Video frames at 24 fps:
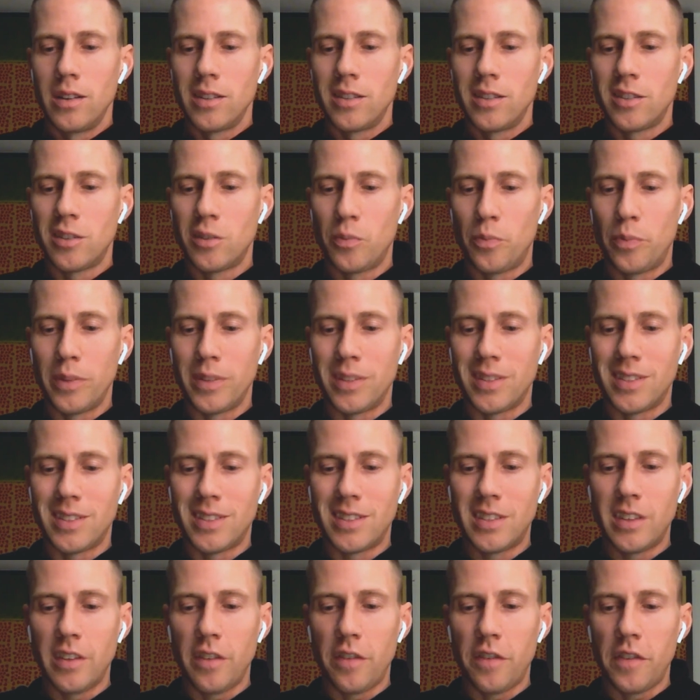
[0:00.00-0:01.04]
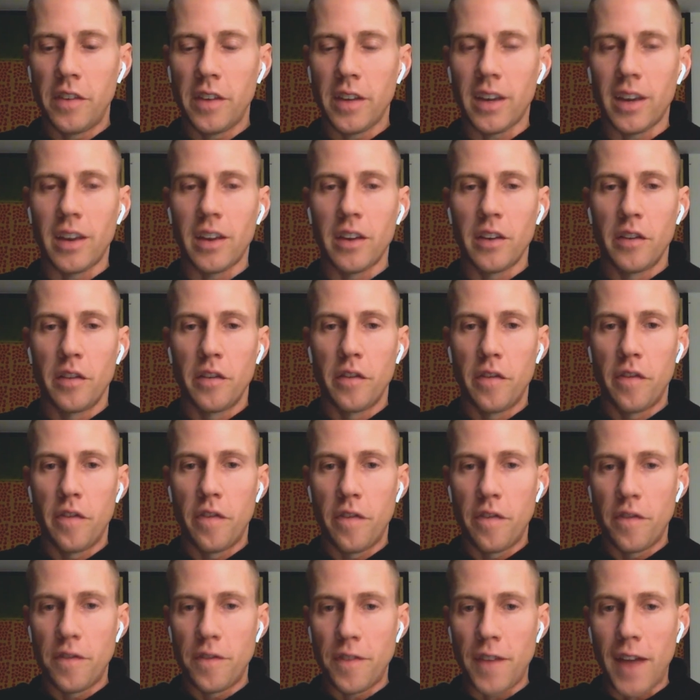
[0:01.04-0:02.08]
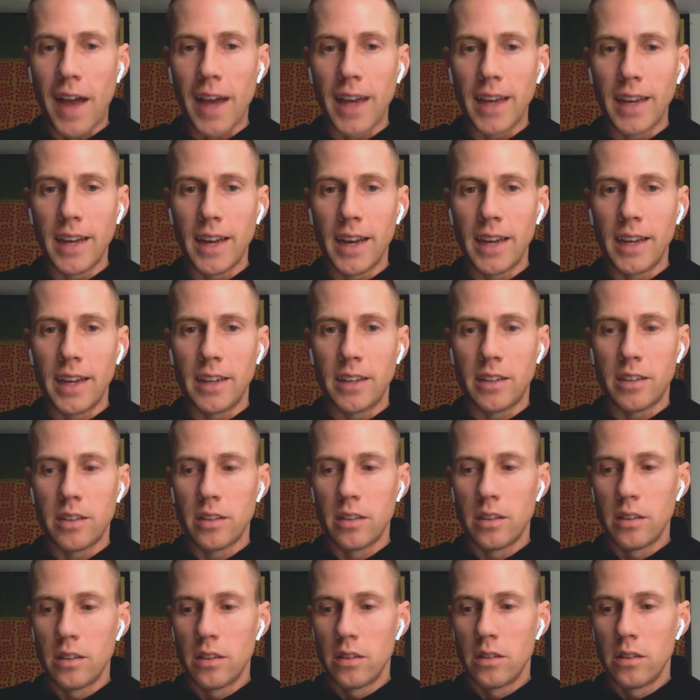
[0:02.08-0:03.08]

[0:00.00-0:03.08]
specific, finite